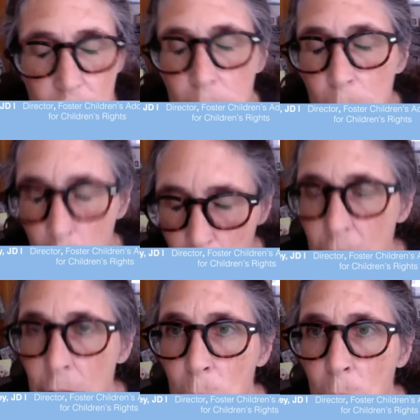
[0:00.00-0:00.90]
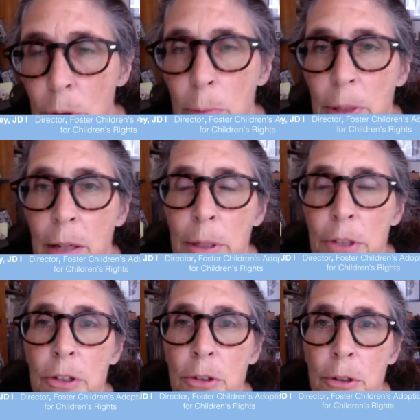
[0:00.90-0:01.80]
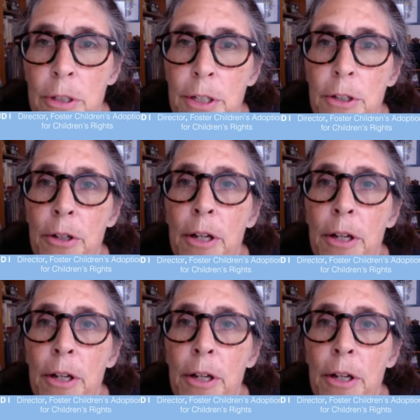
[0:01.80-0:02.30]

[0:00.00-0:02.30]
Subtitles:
Permanency work group that I mentioned earlier,